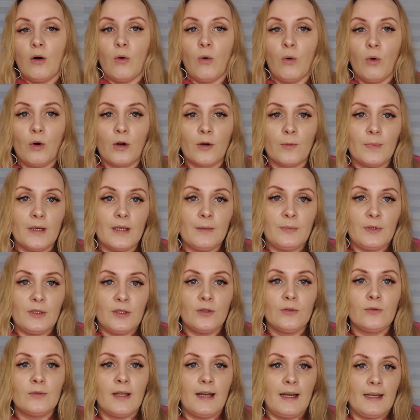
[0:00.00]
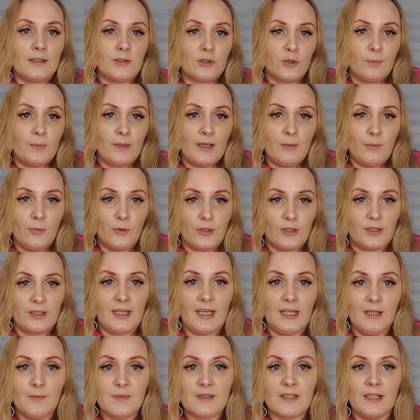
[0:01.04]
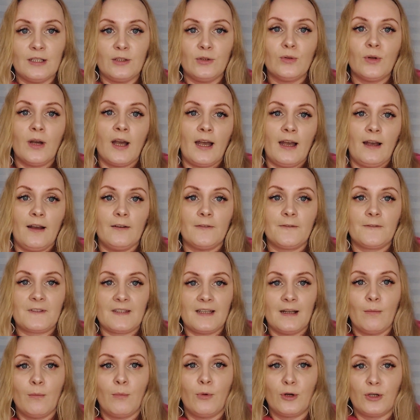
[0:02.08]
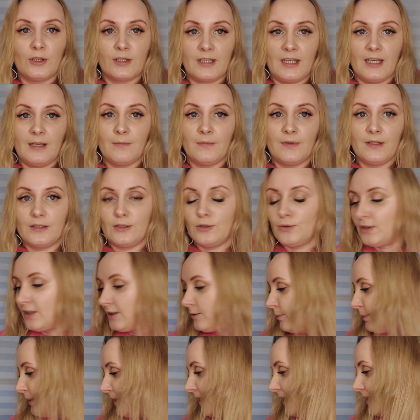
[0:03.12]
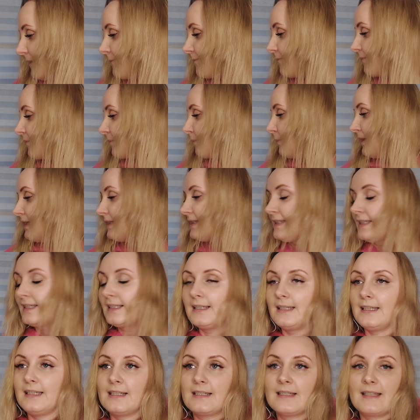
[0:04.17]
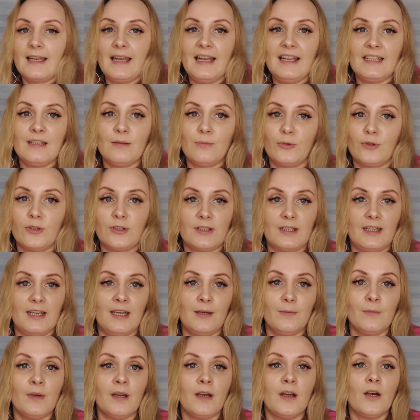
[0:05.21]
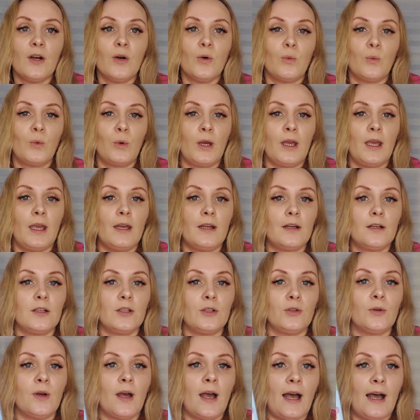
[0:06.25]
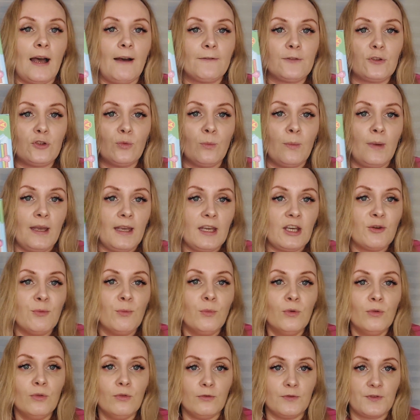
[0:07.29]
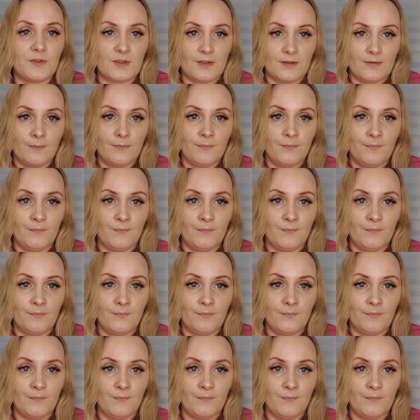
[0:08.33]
Or maybe you like to play board games and you have some board game that you can play. Basically, it's any board game where you have to make moves.